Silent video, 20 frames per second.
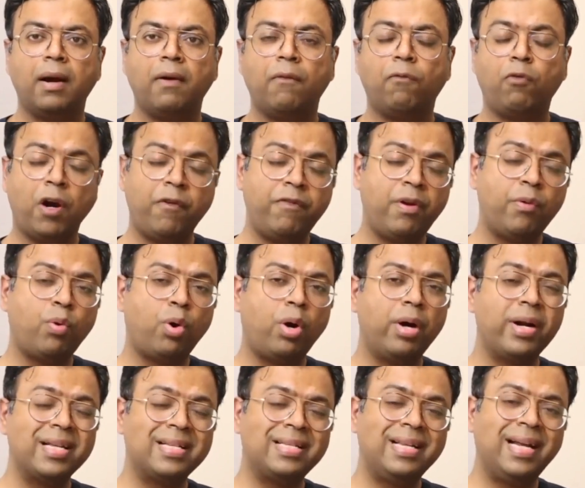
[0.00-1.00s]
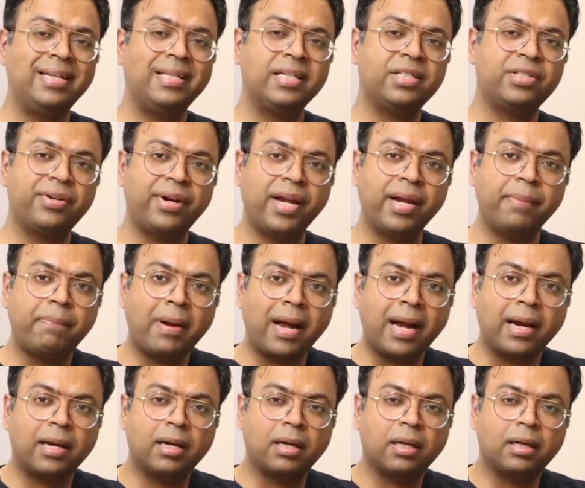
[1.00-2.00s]
What we want is let the shrink
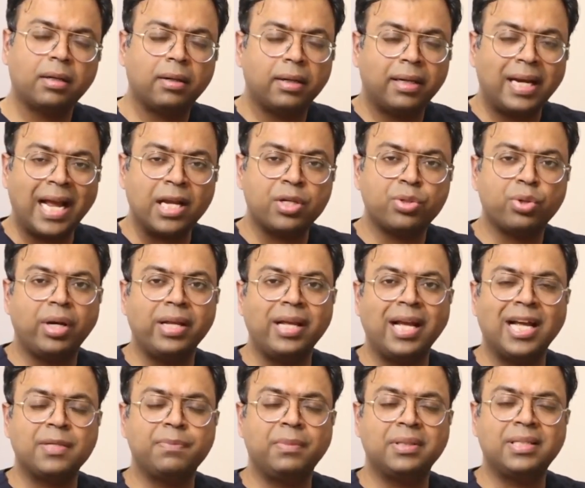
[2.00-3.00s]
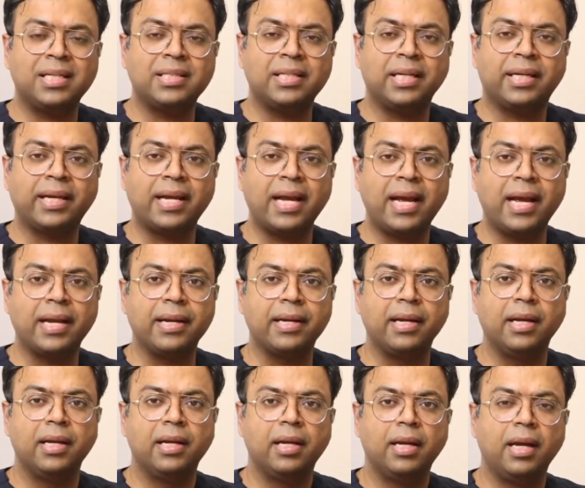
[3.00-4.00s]
back naturally as much as it can
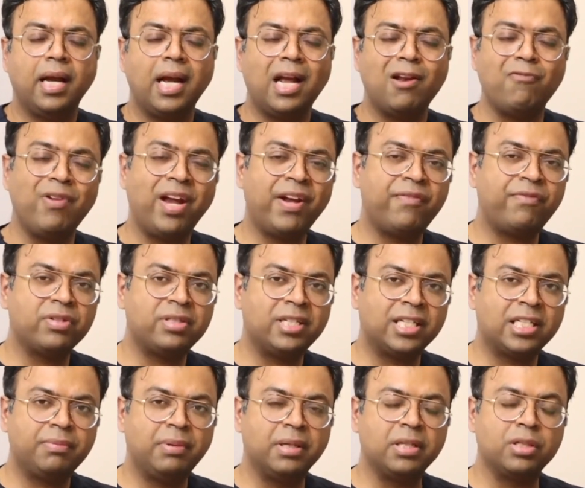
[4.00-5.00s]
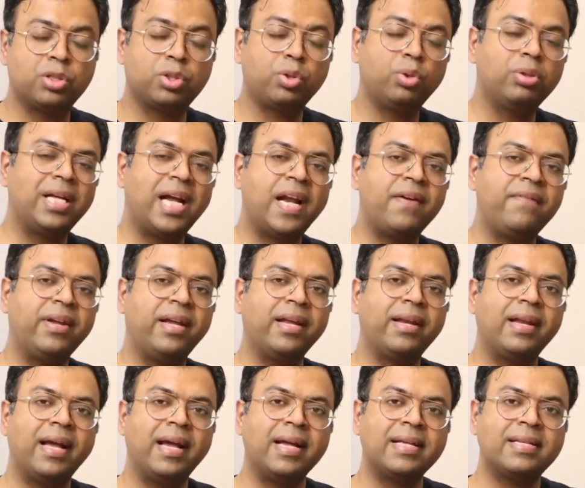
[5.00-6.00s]
and wait for 6 months so that we
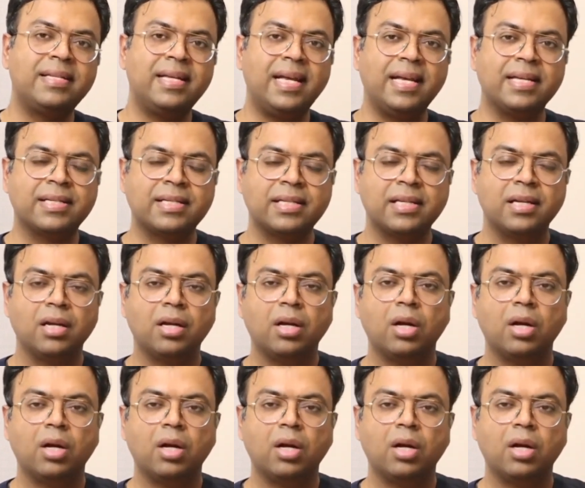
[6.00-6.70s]
can assess